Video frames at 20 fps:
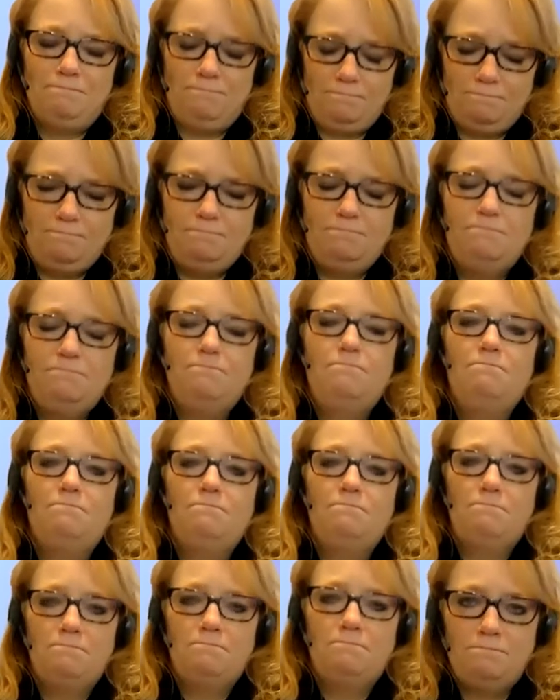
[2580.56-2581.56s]

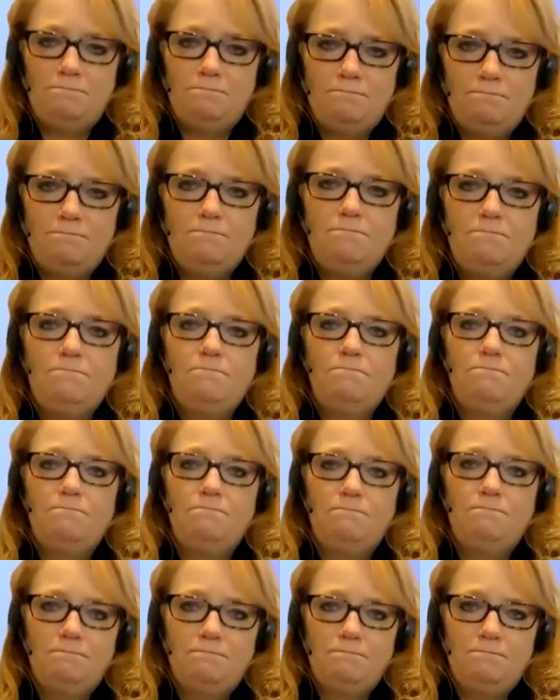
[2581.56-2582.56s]

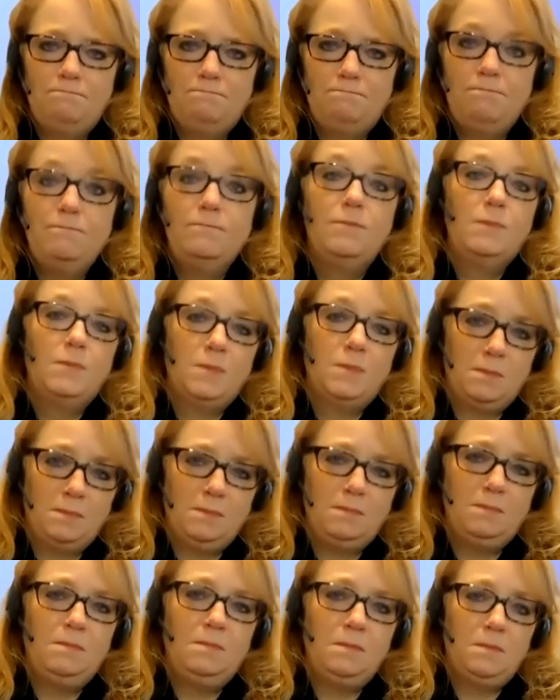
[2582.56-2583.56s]

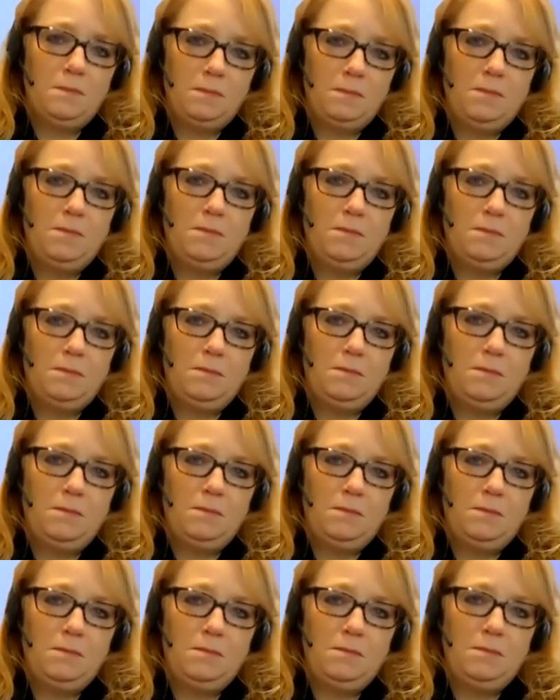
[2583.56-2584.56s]

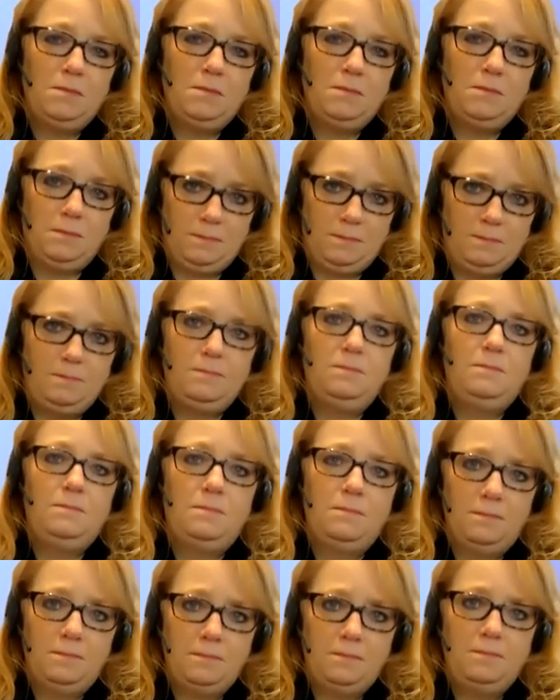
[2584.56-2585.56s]

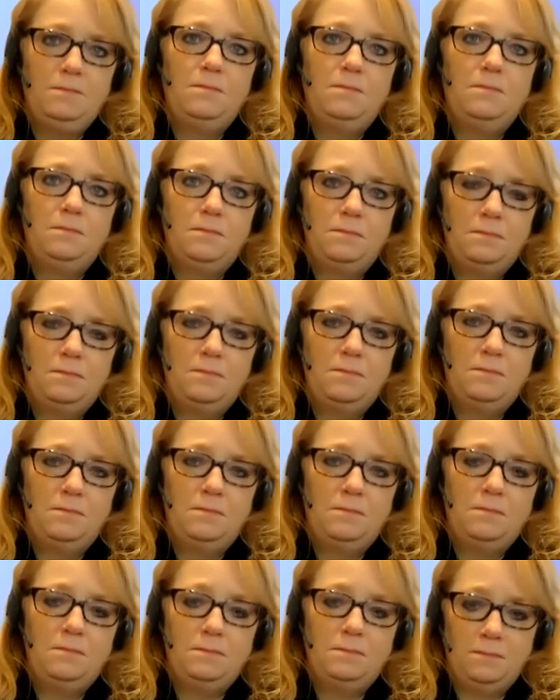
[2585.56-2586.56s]

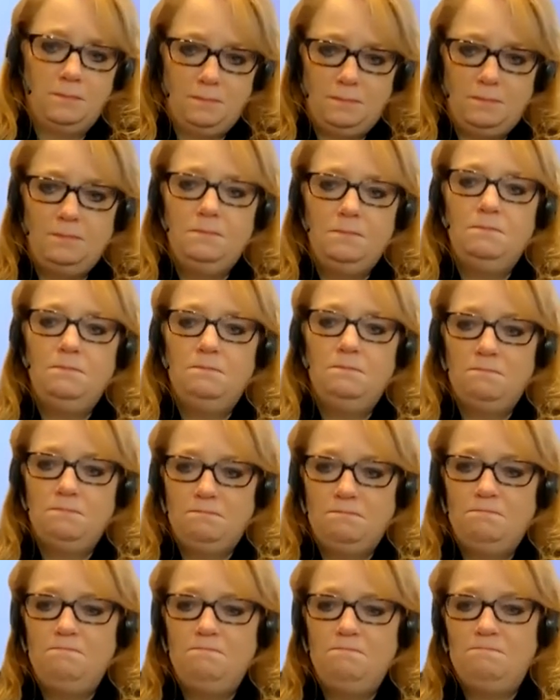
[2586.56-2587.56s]

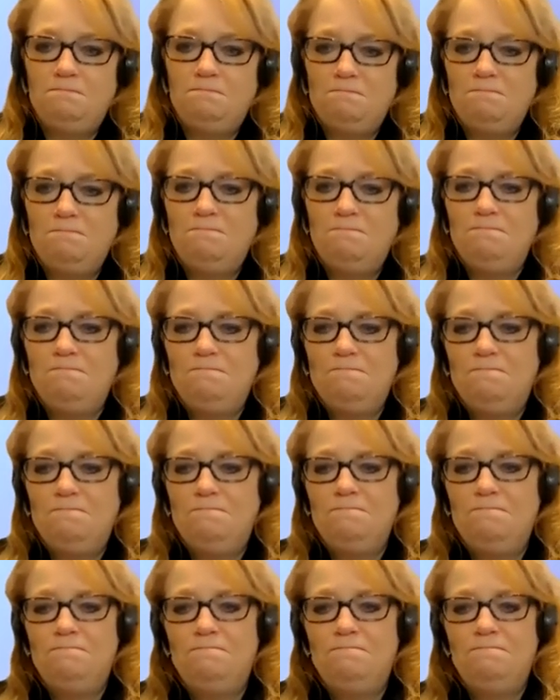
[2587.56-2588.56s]
The person shown says nothing.